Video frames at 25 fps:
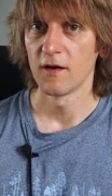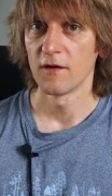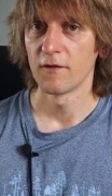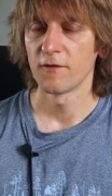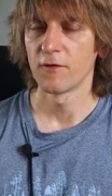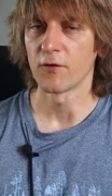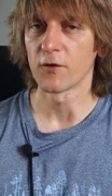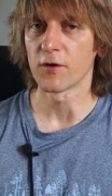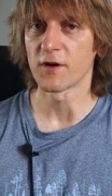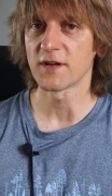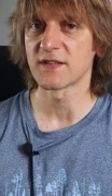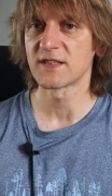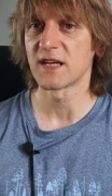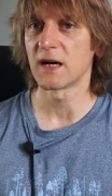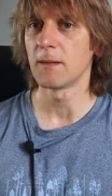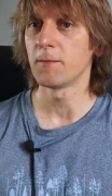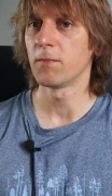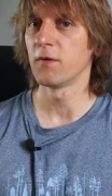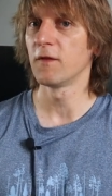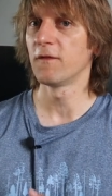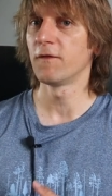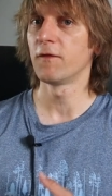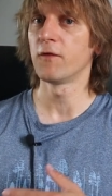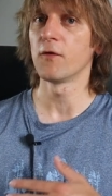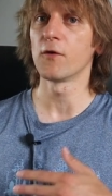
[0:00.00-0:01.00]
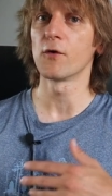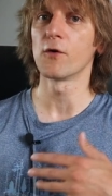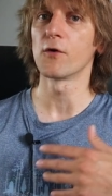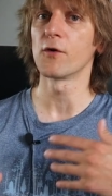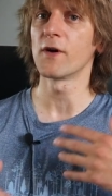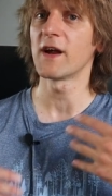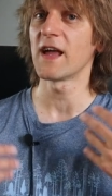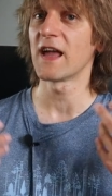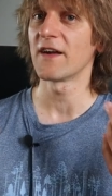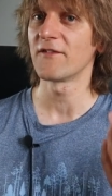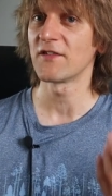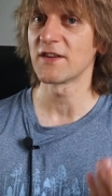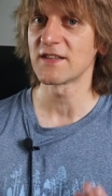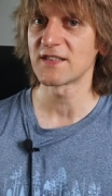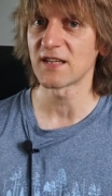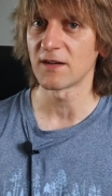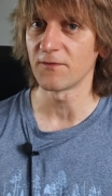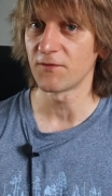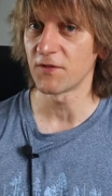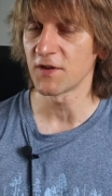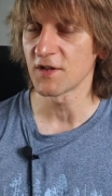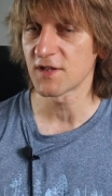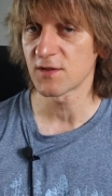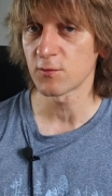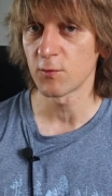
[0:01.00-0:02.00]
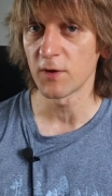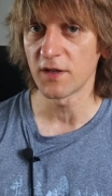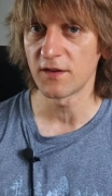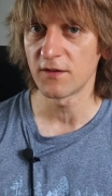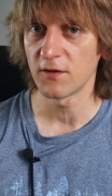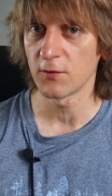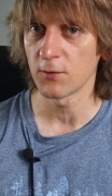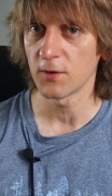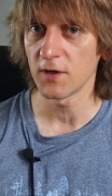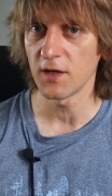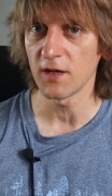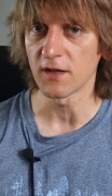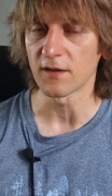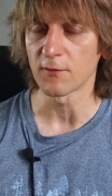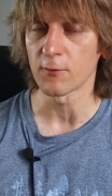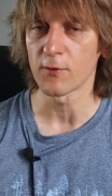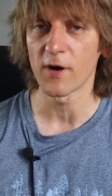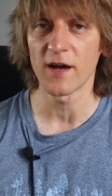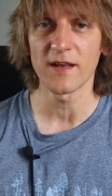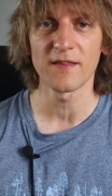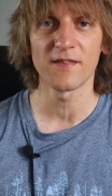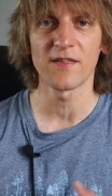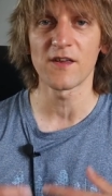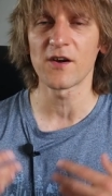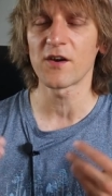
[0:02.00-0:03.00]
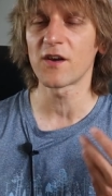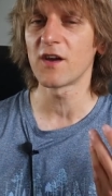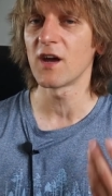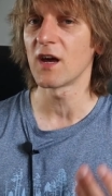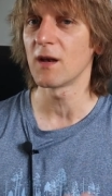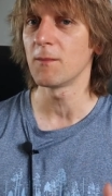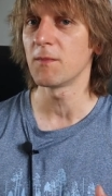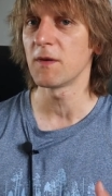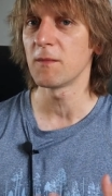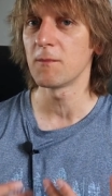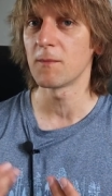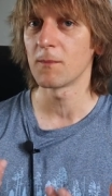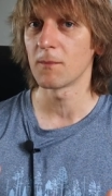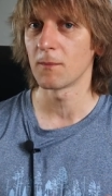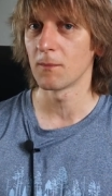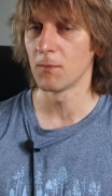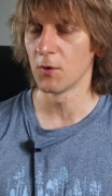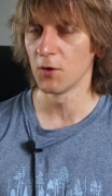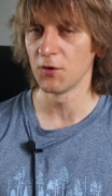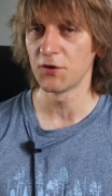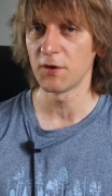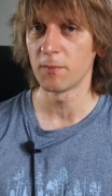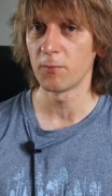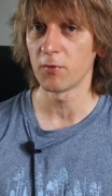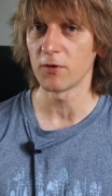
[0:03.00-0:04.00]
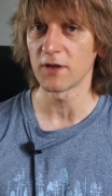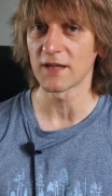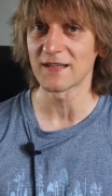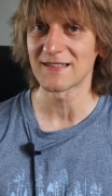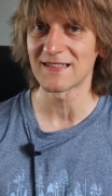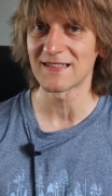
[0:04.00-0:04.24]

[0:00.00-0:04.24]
for example, for having something sweet to eat, right? There can be multiple